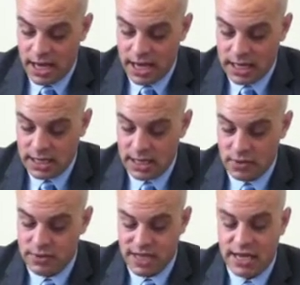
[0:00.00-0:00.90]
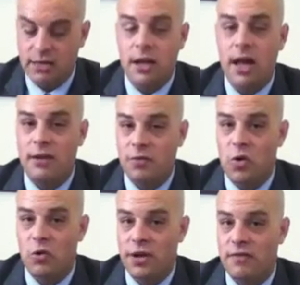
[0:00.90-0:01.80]
And it would take a lot of
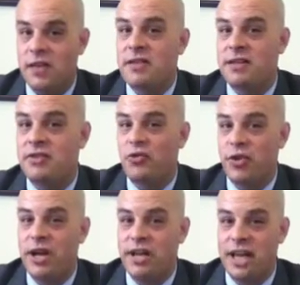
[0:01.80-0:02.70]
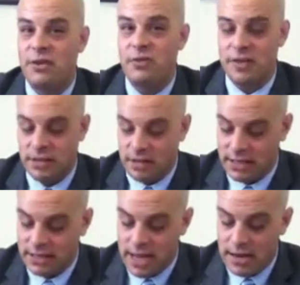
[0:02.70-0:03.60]
gold, obviously, to create a candlestick
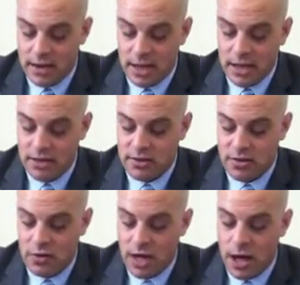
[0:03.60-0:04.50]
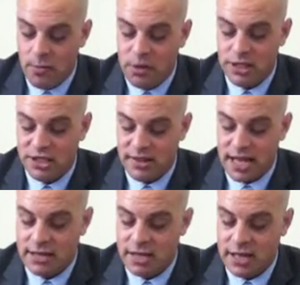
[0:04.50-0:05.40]
like that. So how much
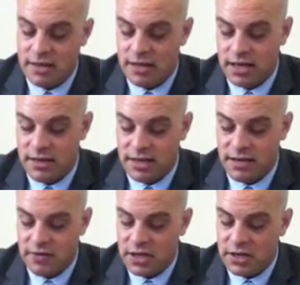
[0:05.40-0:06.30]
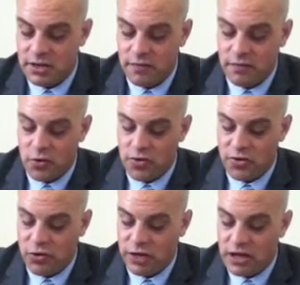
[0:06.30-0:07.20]
exactly is given in
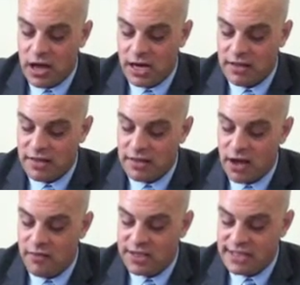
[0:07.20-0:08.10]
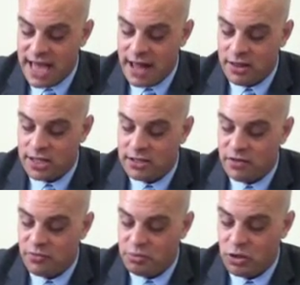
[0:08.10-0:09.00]
verse 39? It says, Of a talent
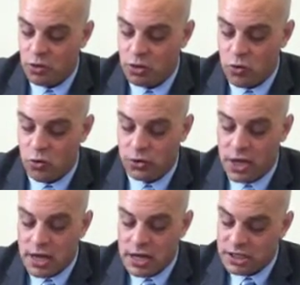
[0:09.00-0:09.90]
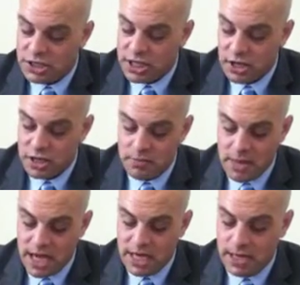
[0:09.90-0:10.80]
of pure gold shall you
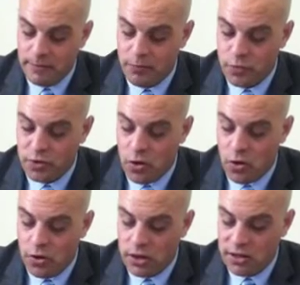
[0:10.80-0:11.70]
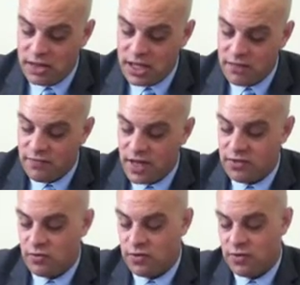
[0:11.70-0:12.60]
make it with all these
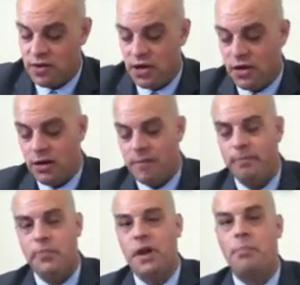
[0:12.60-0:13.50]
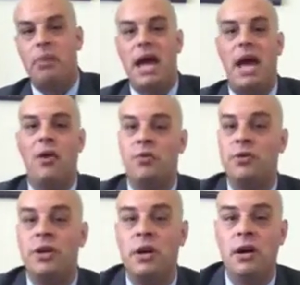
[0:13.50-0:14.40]
vessels. A
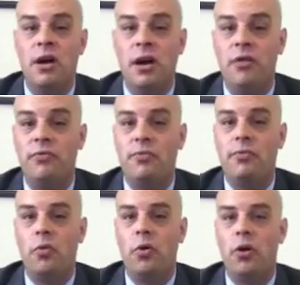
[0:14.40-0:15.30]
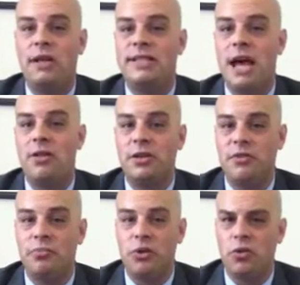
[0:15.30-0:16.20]
pound of, or a talent
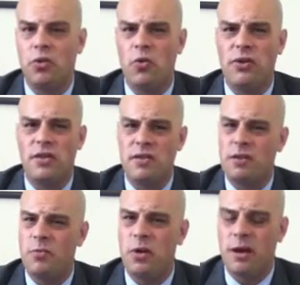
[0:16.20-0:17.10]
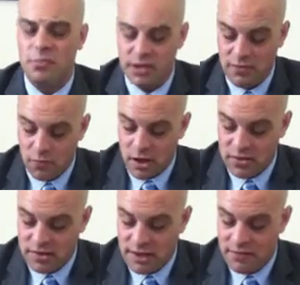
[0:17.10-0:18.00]
of pure gold is somewhere, I believe,
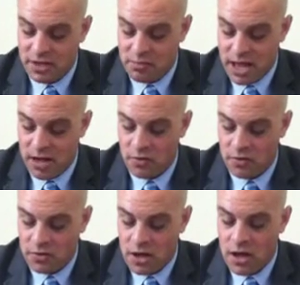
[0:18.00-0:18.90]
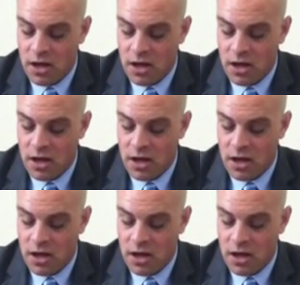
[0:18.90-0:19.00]
around 70 pounds.